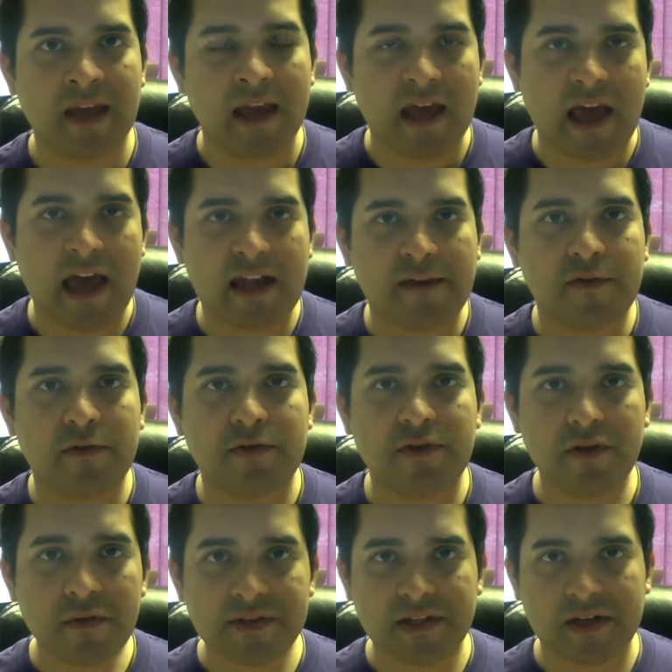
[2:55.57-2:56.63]
And if you
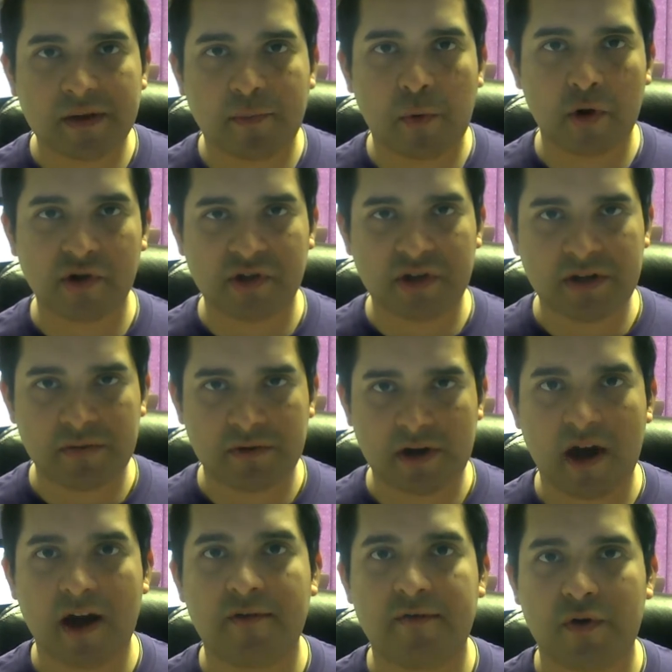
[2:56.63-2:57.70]
use it, a portion
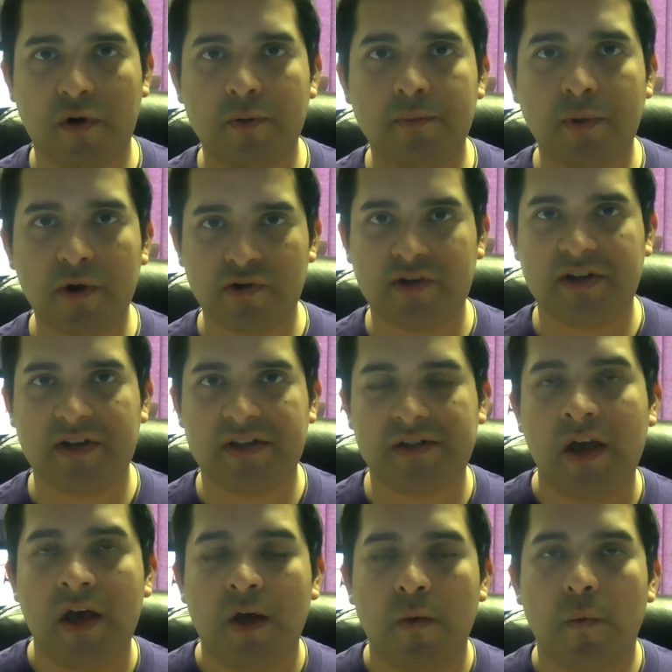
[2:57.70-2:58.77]
of your purchase
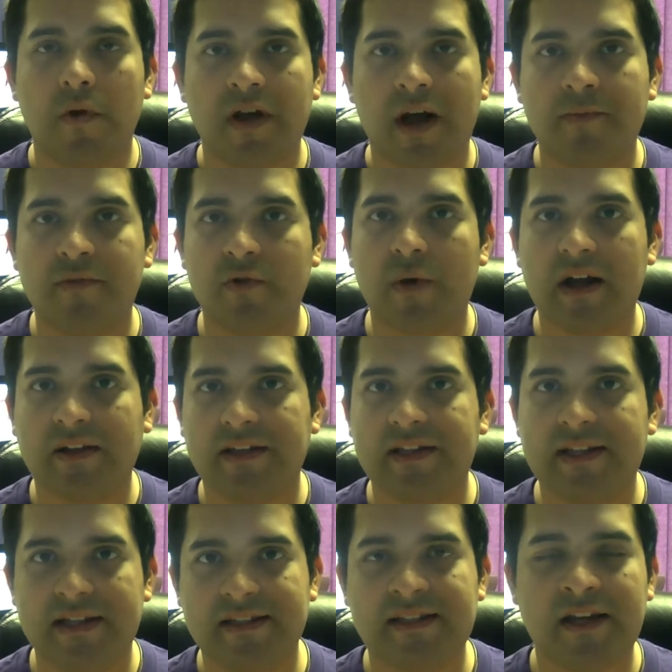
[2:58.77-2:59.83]
will come directly to
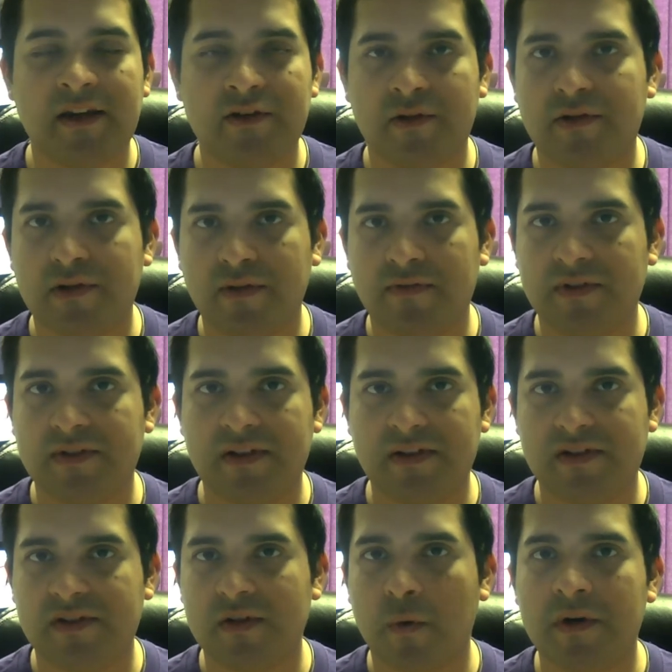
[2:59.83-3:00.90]
Inside Out Youth
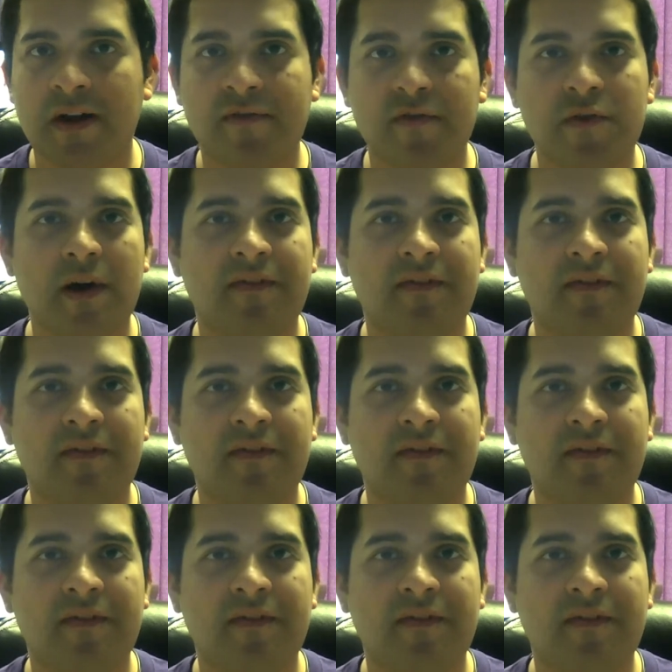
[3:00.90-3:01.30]
Services. So whenever you have